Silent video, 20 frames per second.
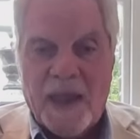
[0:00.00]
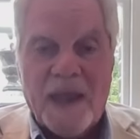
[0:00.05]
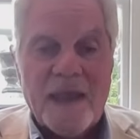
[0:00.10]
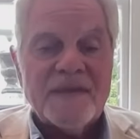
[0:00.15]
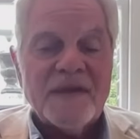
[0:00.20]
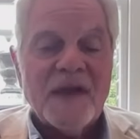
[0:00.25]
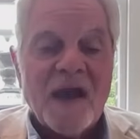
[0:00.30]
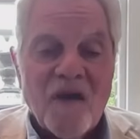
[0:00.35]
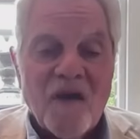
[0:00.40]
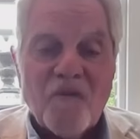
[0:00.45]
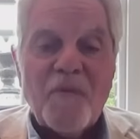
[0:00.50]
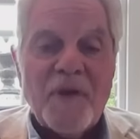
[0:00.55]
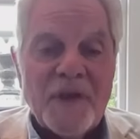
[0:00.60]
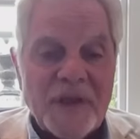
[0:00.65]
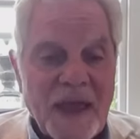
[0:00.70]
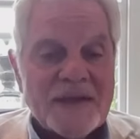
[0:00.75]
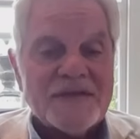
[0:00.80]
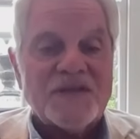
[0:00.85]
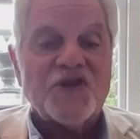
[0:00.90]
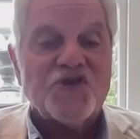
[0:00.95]
And the
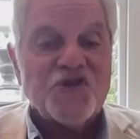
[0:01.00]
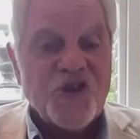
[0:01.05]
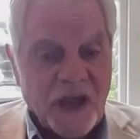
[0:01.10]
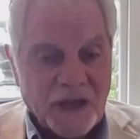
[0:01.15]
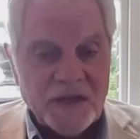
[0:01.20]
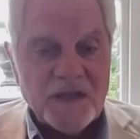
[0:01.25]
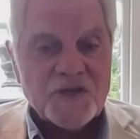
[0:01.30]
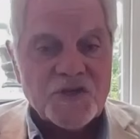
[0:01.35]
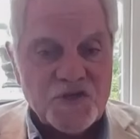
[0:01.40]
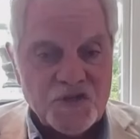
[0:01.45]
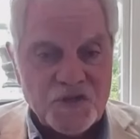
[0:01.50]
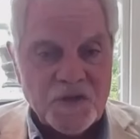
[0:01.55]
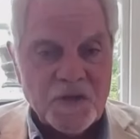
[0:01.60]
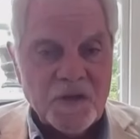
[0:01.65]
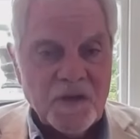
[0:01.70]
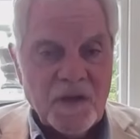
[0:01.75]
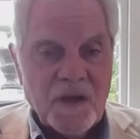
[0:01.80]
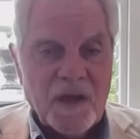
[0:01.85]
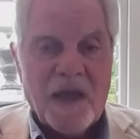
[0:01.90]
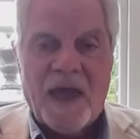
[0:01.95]
government has a challenge,
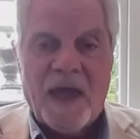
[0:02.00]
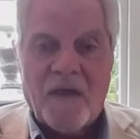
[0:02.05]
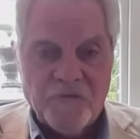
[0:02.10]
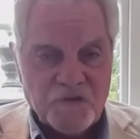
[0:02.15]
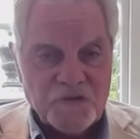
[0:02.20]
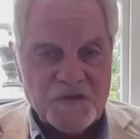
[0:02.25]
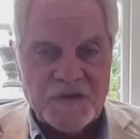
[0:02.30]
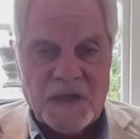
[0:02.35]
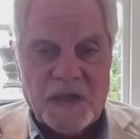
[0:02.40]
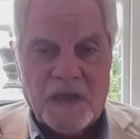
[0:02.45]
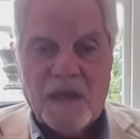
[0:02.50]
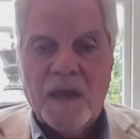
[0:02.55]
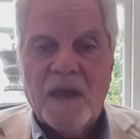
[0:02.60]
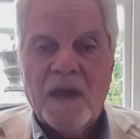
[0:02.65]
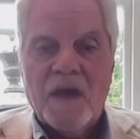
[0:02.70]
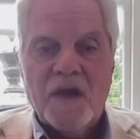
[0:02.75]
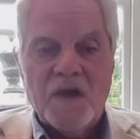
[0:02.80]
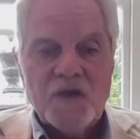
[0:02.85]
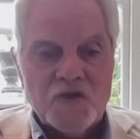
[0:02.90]
I have to say,